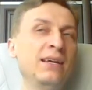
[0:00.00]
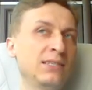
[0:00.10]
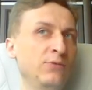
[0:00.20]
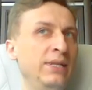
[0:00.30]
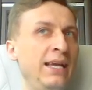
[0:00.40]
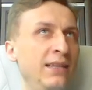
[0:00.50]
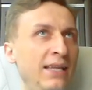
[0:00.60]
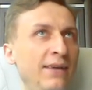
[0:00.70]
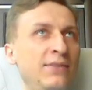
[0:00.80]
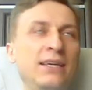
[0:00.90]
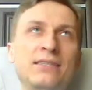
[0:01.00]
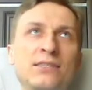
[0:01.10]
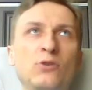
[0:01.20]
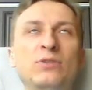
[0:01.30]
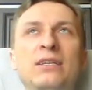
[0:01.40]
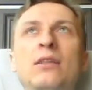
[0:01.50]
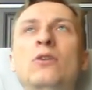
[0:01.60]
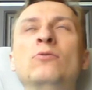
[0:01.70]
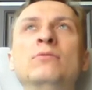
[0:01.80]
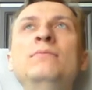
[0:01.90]
So when I left that thought
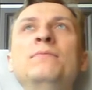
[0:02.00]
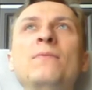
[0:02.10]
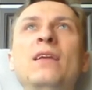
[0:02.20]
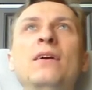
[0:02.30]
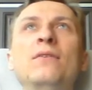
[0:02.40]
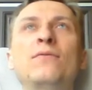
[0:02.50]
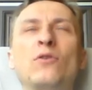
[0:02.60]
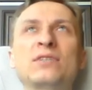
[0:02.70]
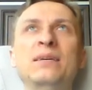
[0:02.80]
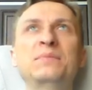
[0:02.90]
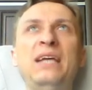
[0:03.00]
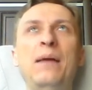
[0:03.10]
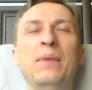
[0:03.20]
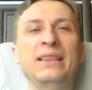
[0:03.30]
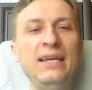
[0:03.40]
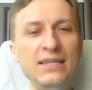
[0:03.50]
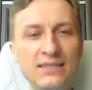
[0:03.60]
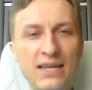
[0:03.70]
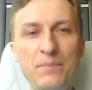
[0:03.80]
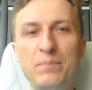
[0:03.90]
alone for some time, and then
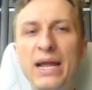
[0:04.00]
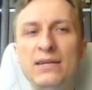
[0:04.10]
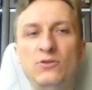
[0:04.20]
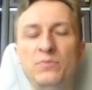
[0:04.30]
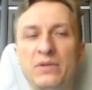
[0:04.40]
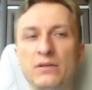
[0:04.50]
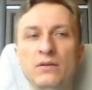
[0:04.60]
it came back to me,